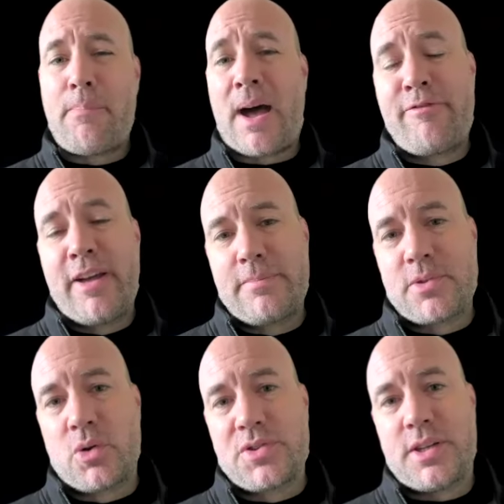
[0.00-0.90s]
by Philip
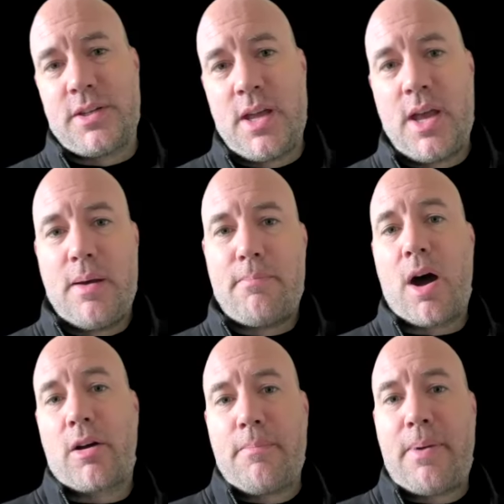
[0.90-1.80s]
Dawson,
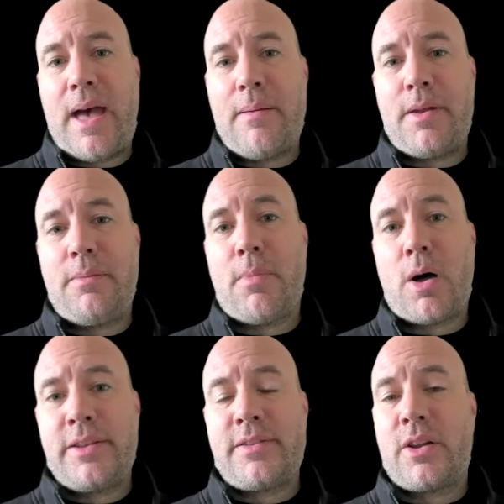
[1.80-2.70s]
Margaret Behrman,
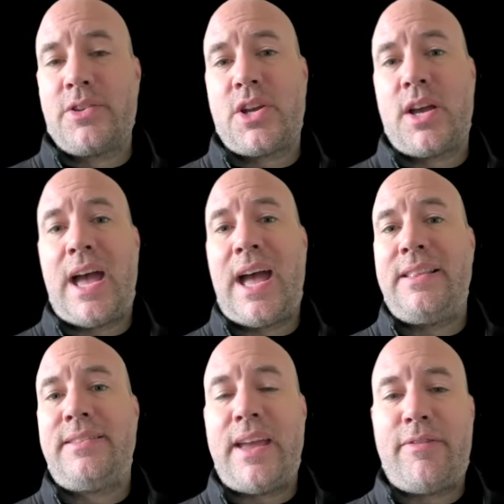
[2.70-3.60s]
Molly Dollinger,
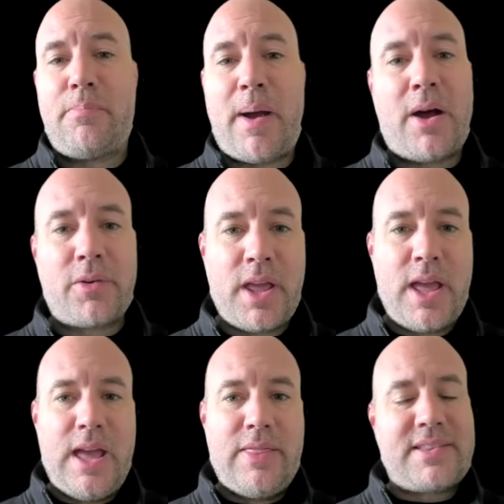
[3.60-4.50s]
and David Bowd.
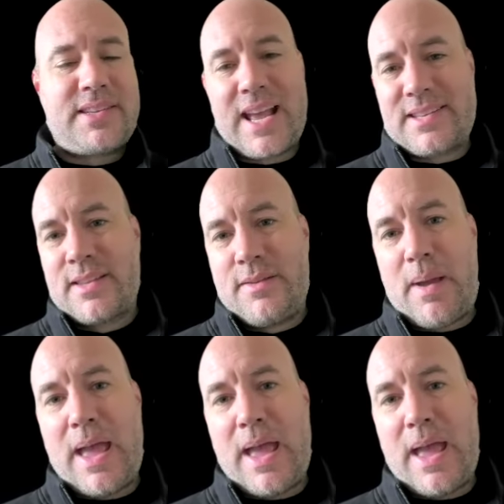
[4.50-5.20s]
That's an excellent